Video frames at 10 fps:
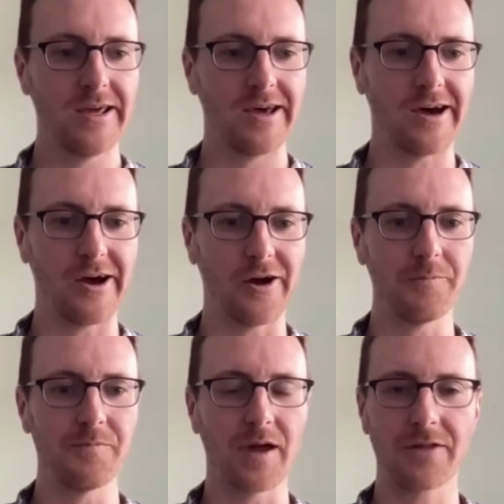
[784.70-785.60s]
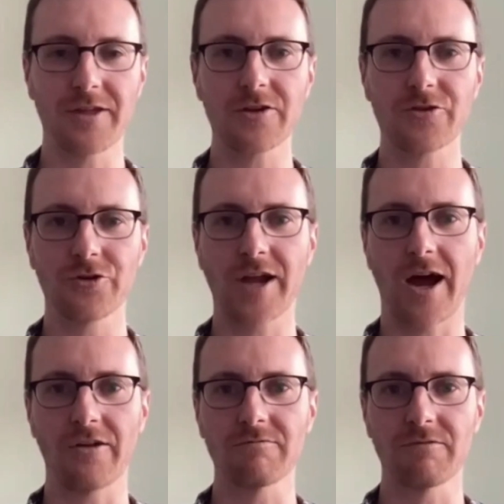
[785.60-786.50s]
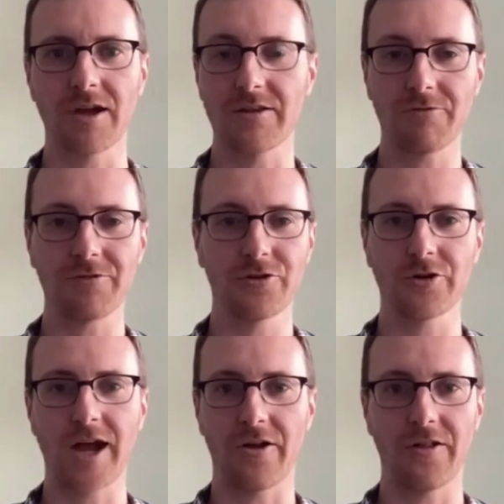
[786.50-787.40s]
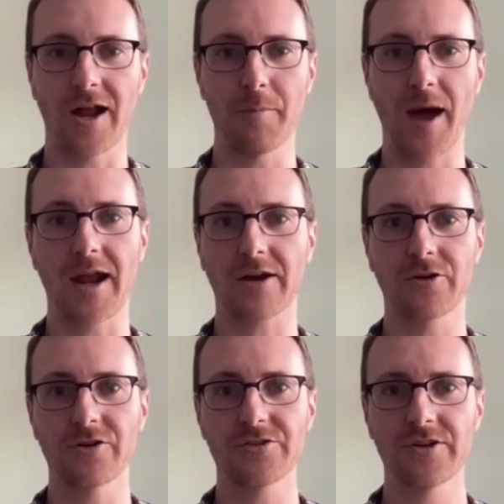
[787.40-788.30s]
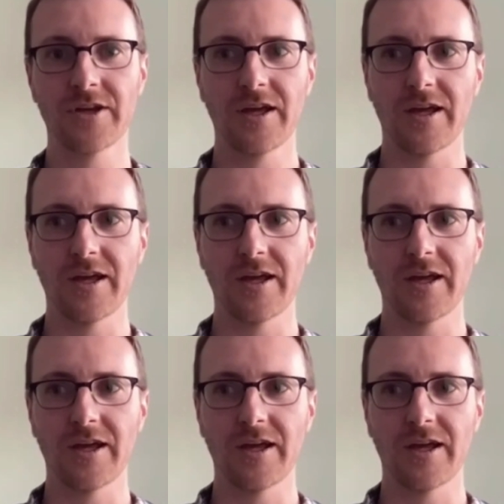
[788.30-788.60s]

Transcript: I think it definitely shook out a lot of bad actors.